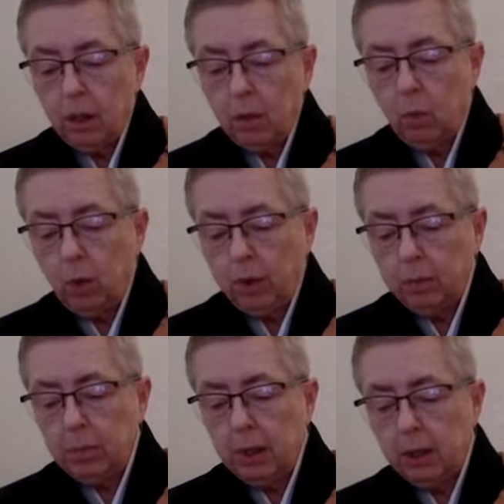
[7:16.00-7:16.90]
What
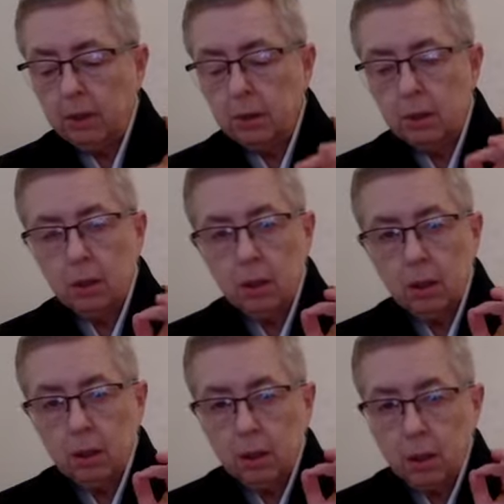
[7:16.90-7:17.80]
makes
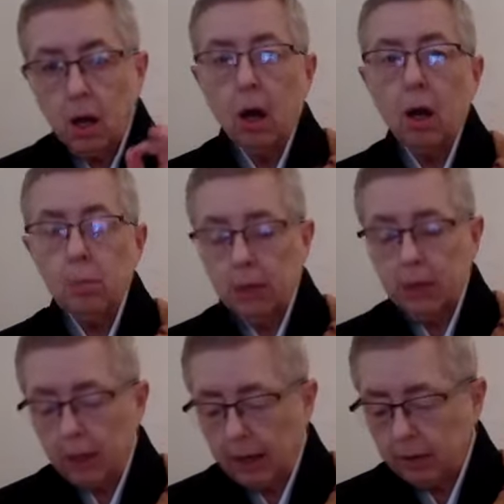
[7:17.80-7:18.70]

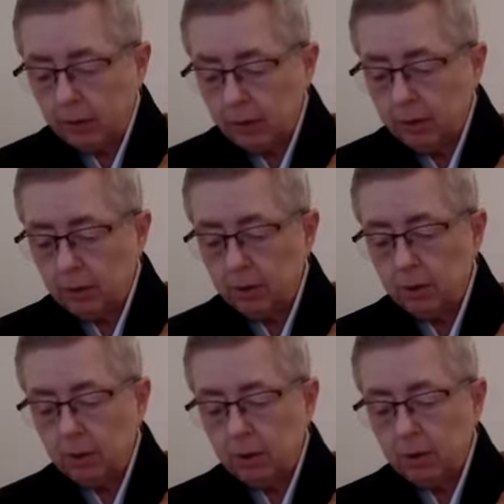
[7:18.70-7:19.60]
karmic actions